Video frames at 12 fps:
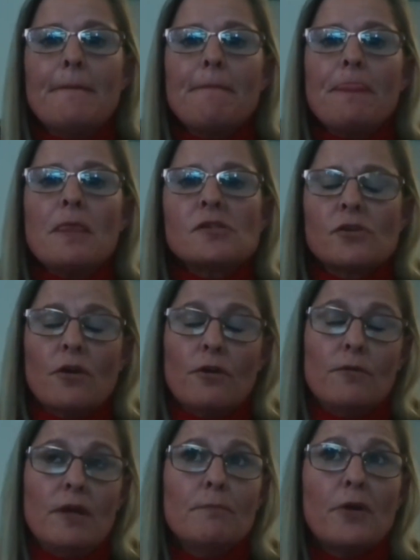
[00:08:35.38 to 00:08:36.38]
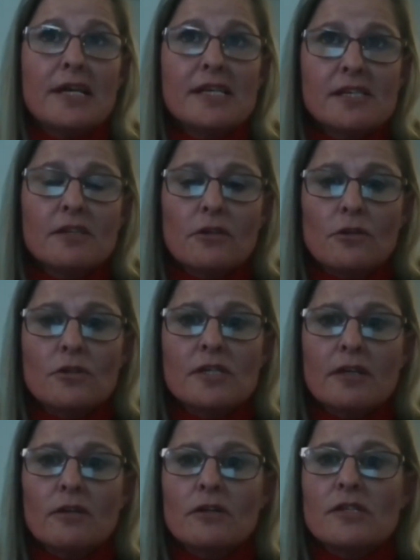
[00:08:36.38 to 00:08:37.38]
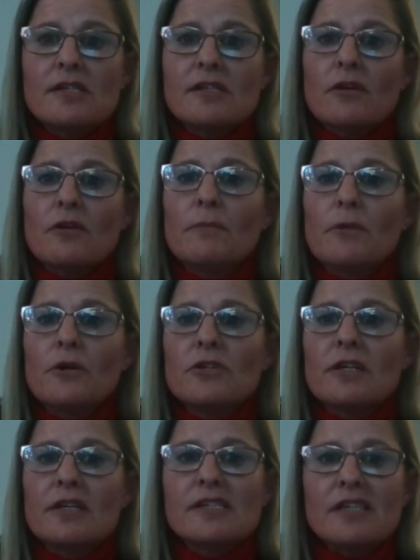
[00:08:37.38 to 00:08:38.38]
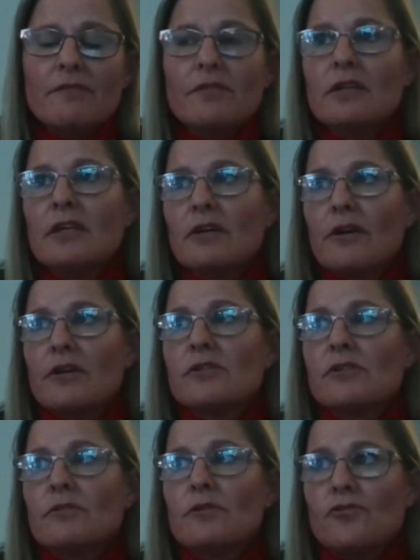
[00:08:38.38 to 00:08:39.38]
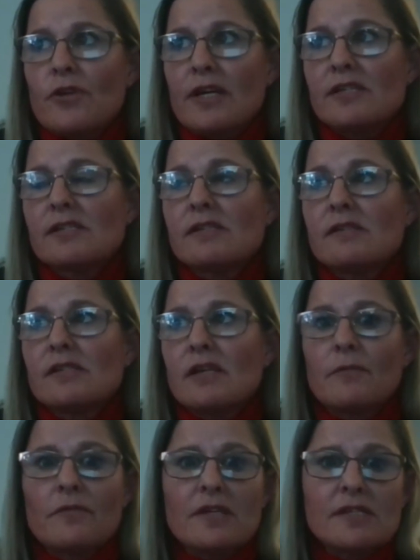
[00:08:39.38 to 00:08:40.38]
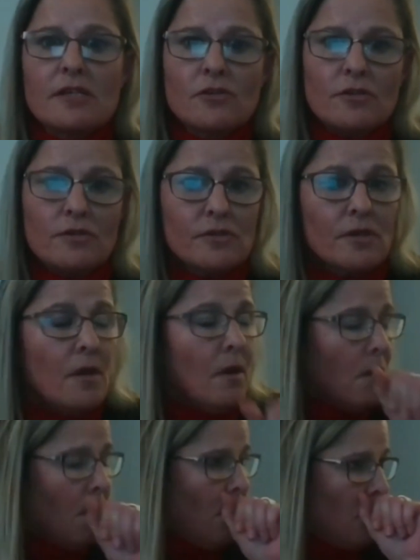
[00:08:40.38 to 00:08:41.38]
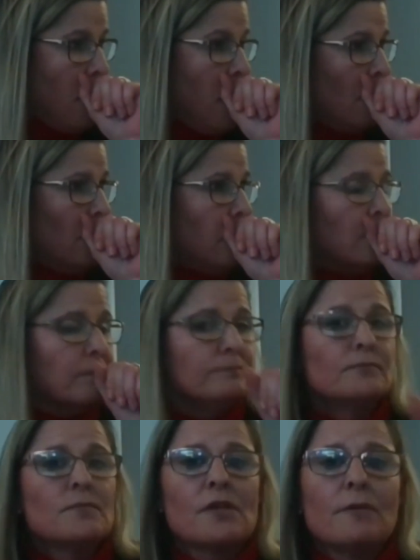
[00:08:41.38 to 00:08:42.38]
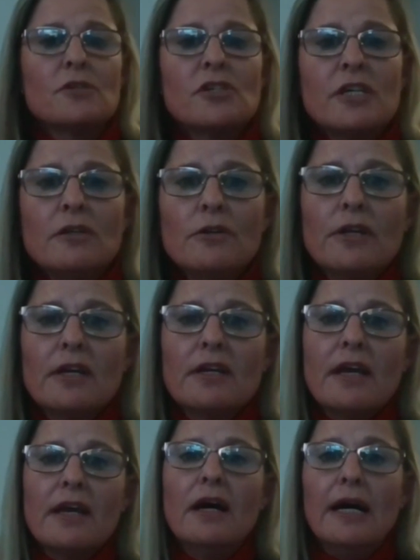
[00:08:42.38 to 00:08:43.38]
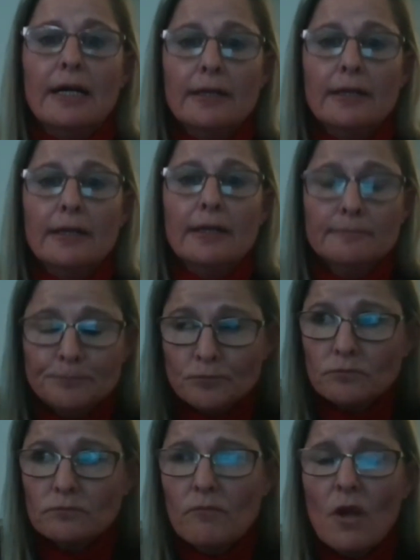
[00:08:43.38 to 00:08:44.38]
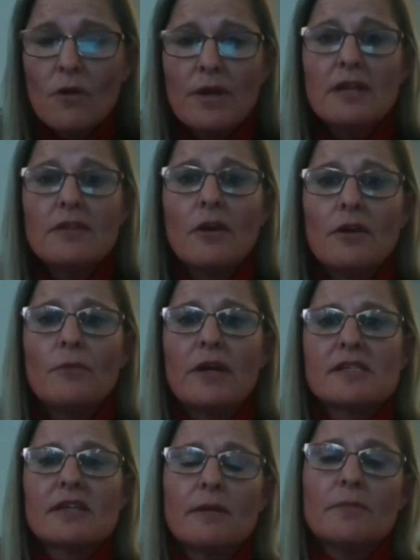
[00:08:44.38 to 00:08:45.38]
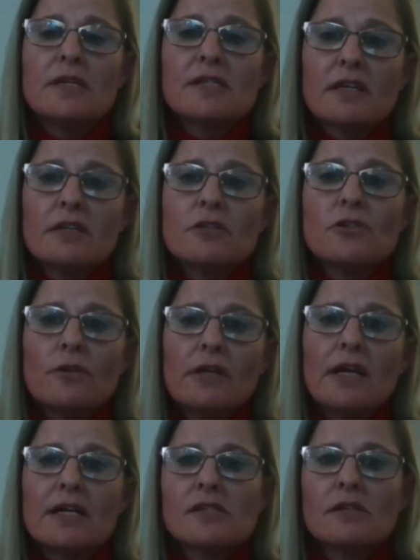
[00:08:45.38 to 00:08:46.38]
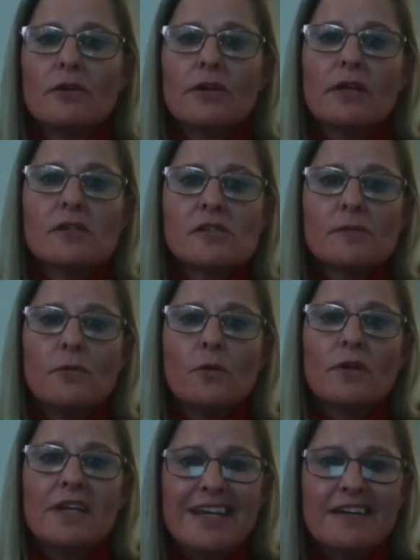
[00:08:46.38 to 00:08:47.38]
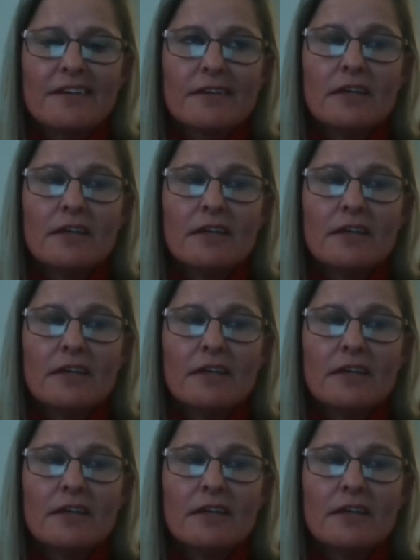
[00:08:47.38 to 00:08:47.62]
So embracing the new technologies that are emerging is definitely going to address some of these issues. So machine learning and AI are really the only ways that companies can internalize the learning and support needed